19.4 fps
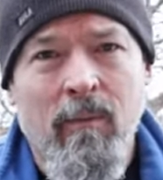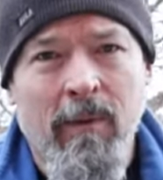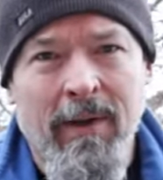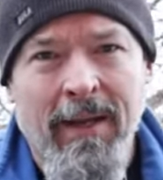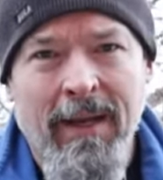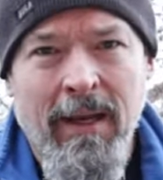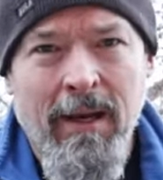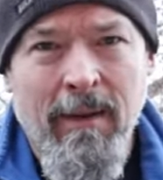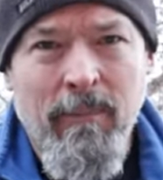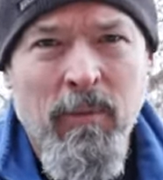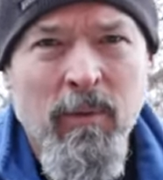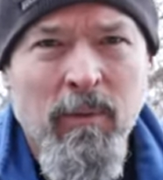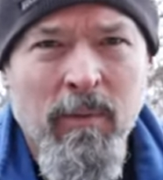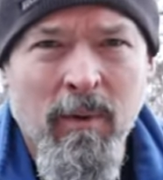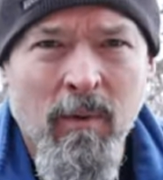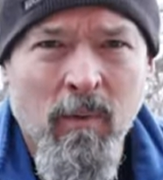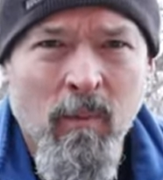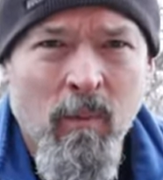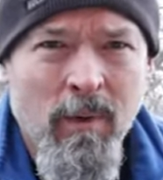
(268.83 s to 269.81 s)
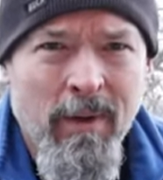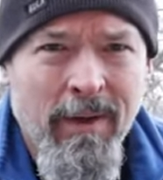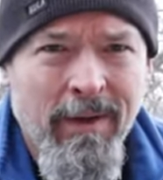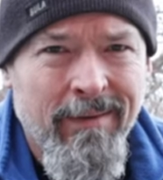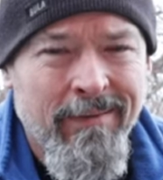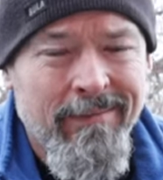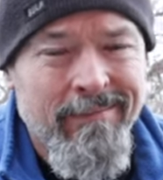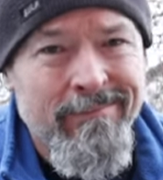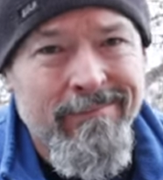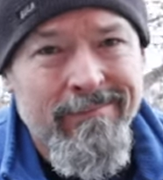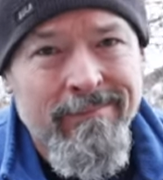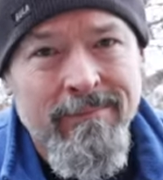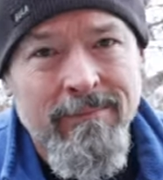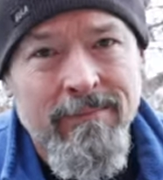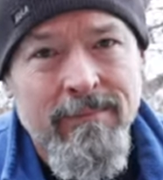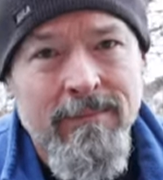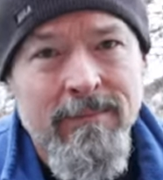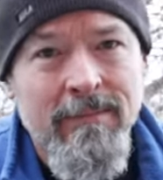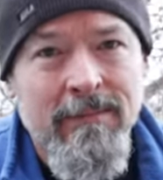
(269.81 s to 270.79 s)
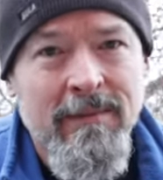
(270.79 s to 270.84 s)
when I get up to about
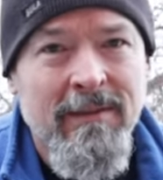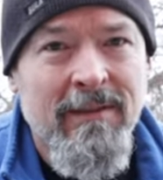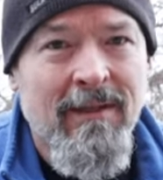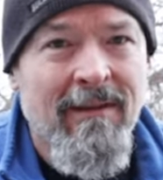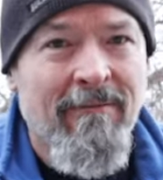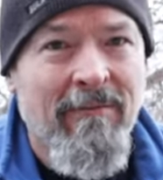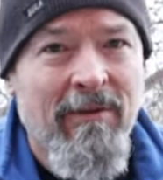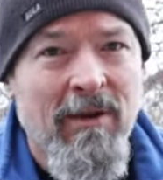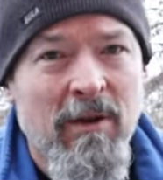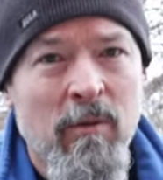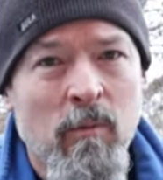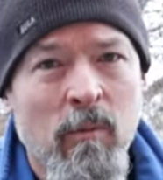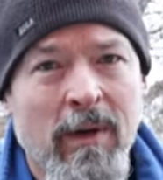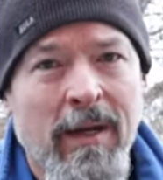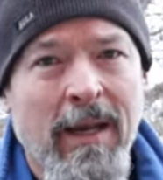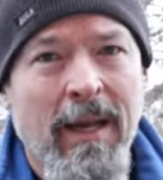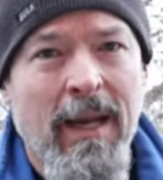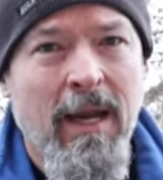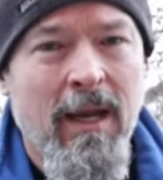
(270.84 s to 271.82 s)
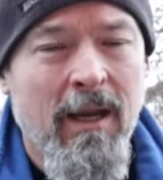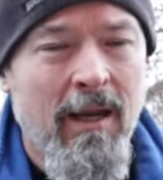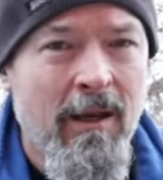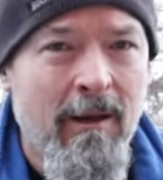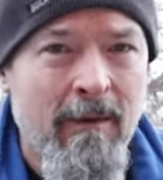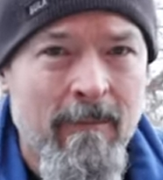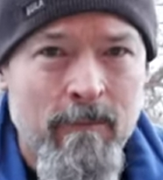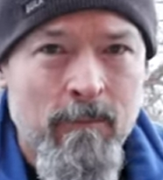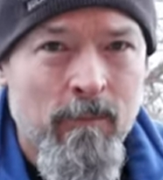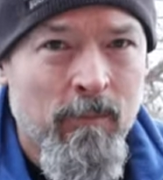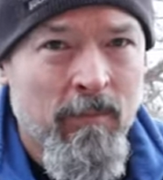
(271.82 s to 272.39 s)
170, 180,